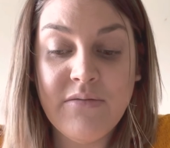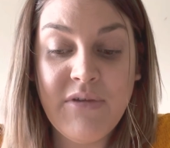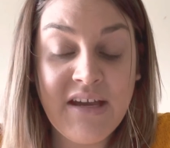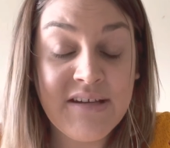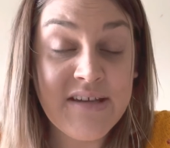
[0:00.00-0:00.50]

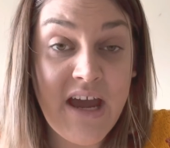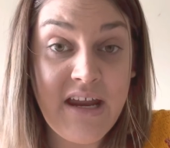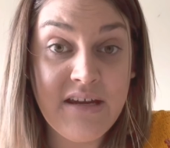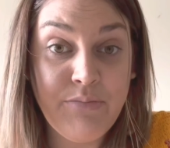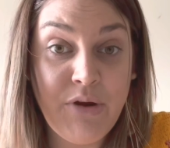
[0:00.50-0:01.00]

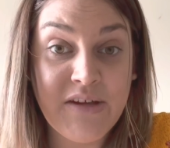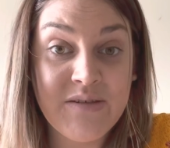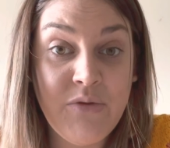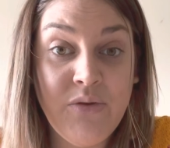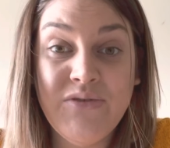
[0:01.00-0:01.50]
anxiety and depressed
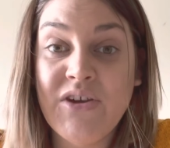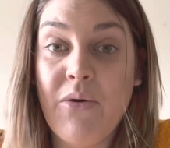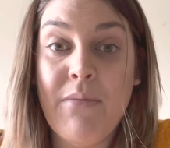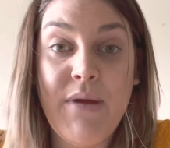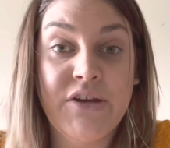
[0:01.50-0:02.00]
mood.
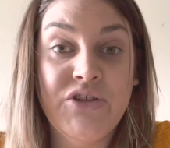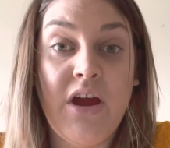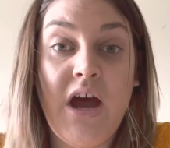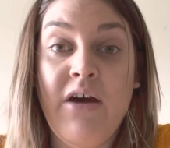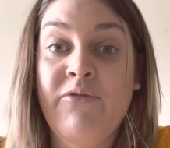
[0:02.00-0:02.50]
So a mixture
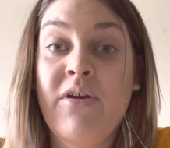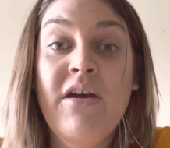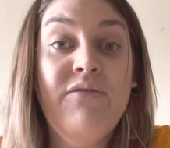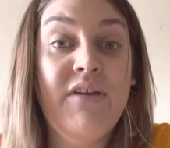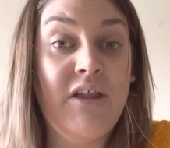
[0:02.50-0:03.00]
of
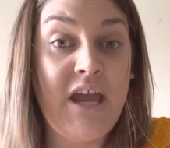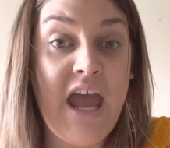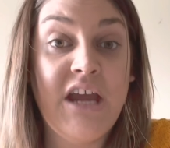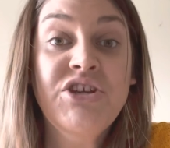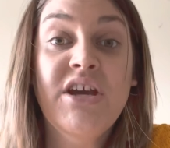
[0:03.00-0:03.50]
feeling
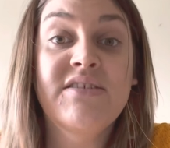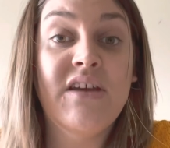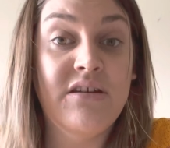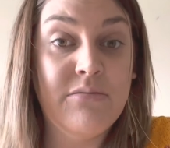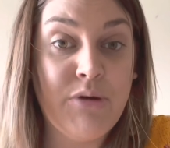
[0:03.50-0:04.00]
anxious
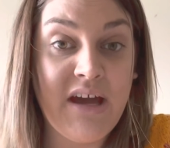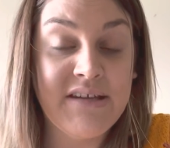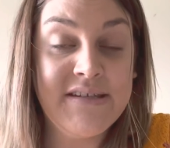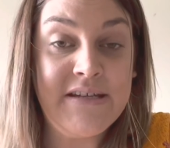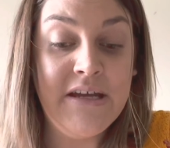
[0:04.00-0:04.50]
and
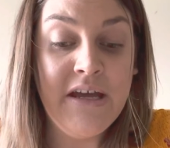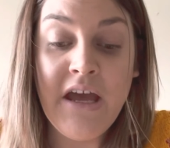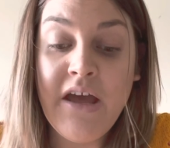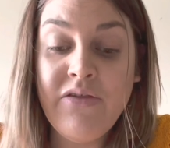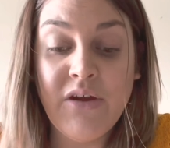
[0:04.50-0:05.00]
depressed.
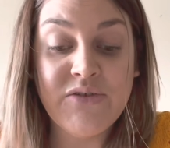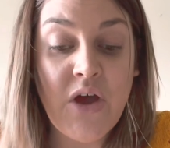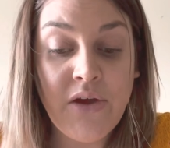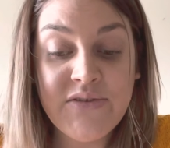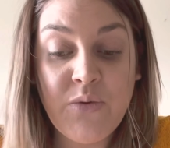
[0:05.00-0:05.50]
There's
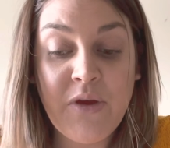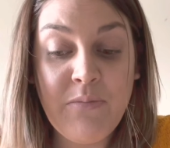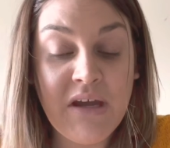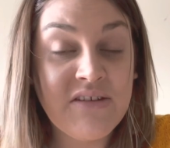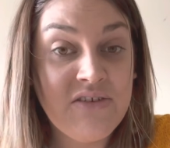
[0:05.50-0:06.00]
also with
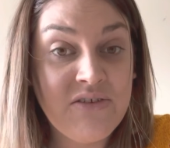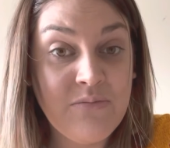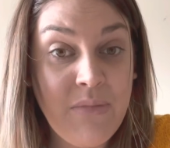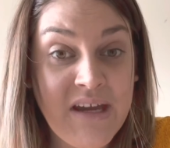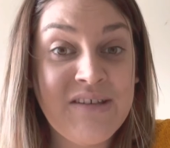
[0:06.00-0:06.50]

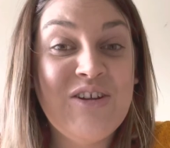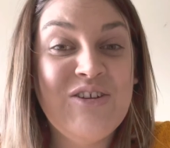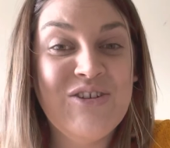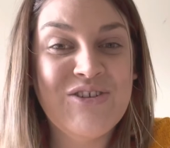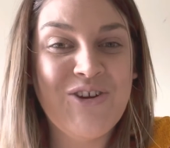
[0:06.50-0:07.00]

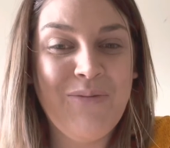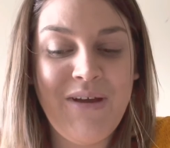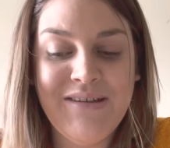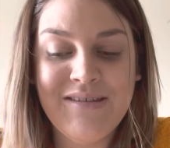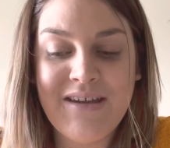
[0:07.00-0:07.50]
mixed
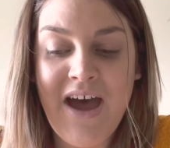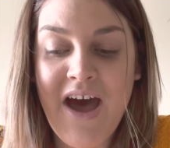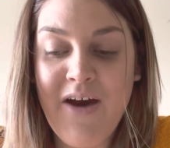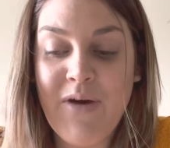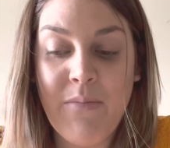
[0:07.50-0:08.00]
disturbance
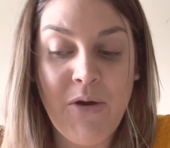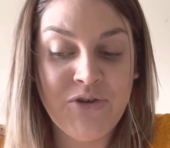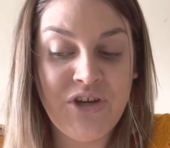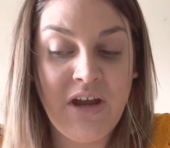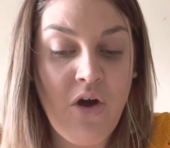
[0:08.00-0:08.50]
of
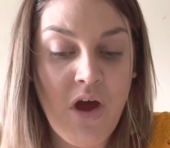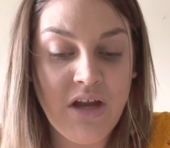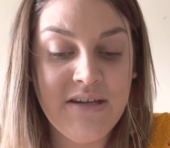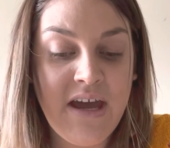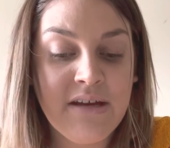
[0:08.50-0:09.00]
emotion and
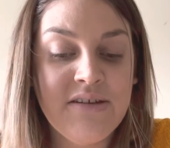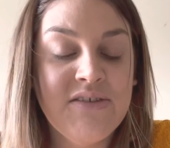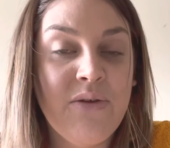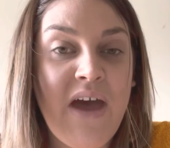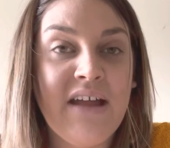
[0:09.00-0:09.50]
conduct.
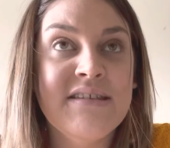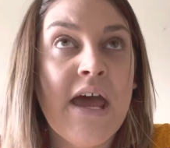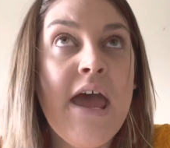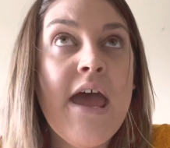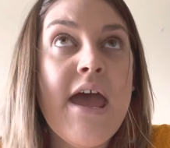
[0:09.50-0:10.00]
So that's
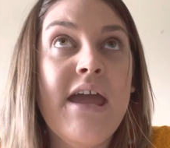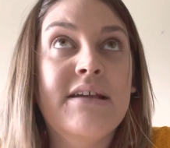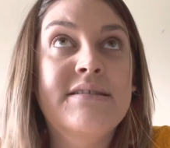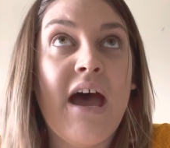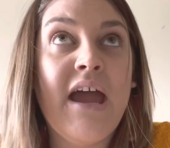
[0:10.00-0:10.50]

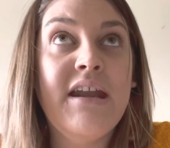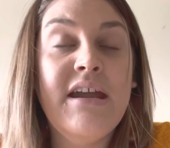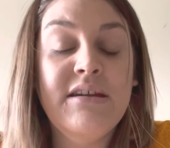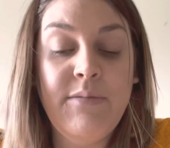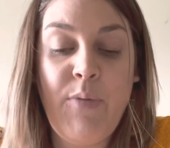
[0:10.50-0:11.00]

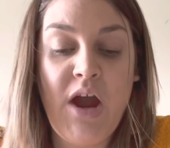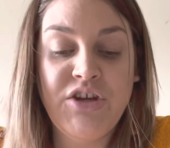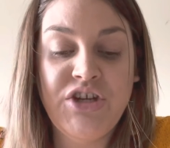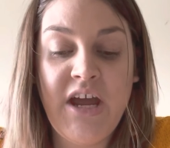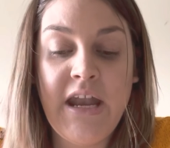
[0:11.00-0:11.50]
anxiety and
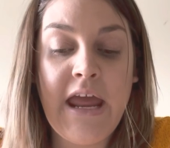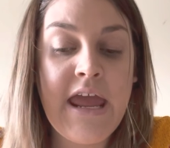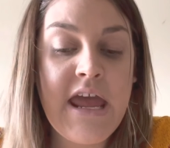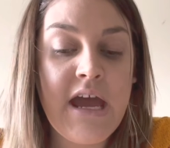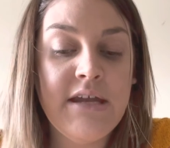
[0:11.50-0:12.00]
depression
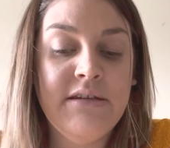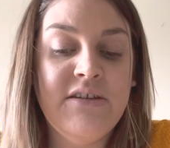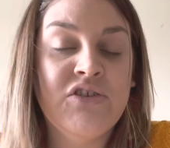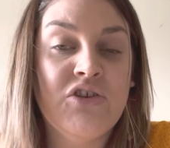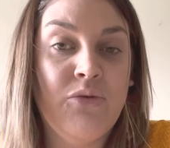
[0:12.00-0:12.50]
and
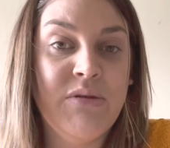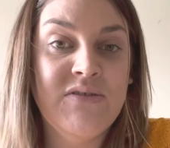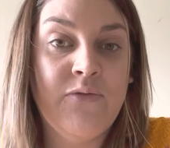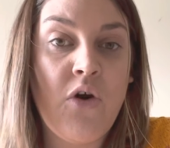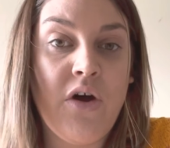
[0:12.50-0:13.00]

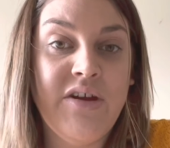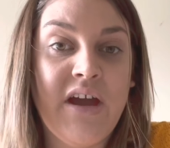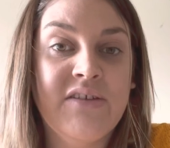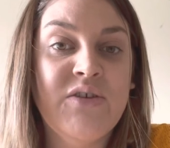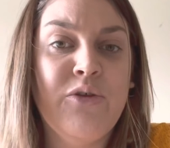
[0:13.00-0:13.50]
disturbance of
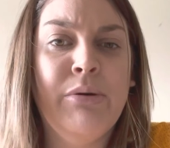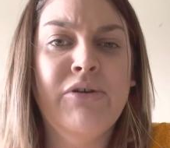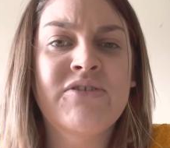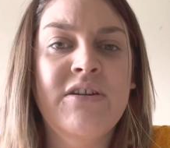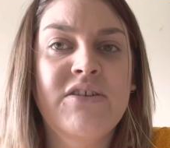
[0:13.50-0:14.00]
conduct. So the
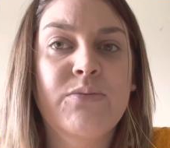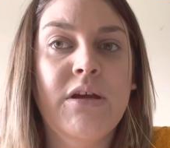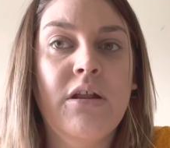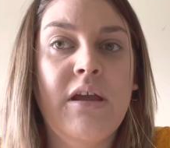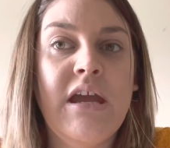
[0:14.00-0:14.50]
person is
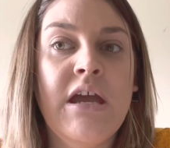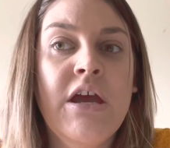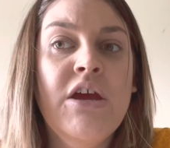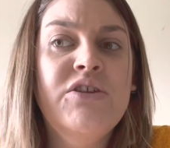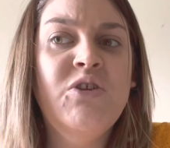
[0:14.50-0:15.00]
really
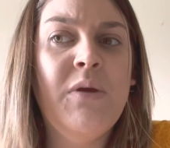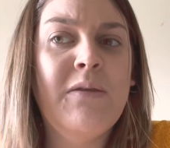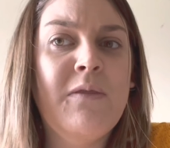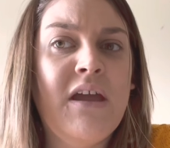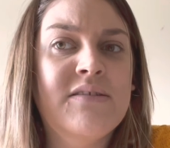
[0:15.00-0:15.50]

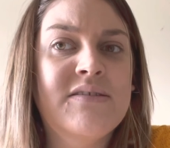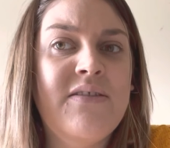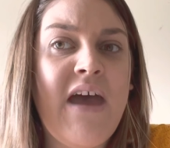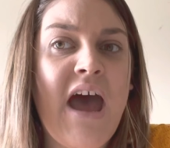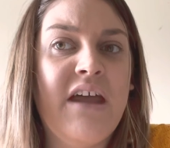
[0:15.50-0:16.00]
doing things
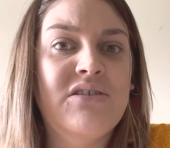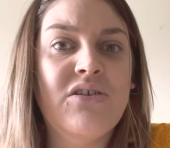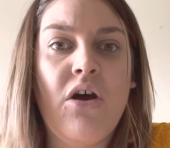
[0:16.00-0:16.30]
that,